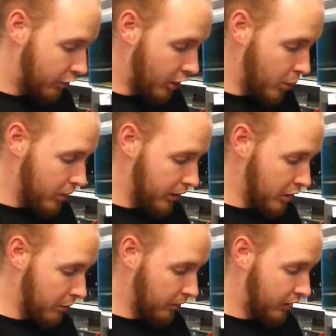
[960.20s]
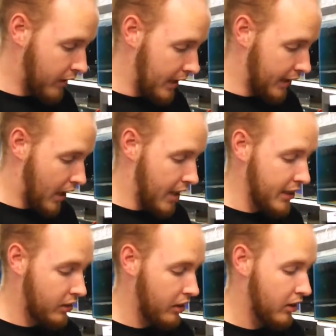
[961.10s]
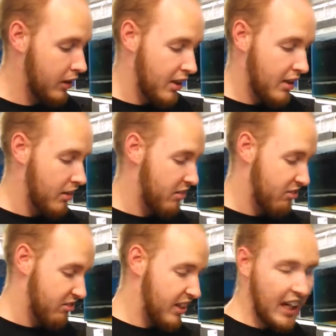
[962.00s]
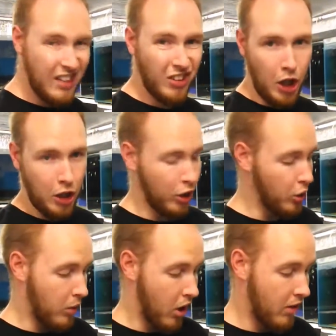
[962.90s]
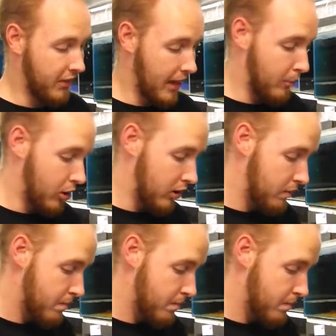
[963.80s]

sodium selenite. I haven't got a clue what half of them are.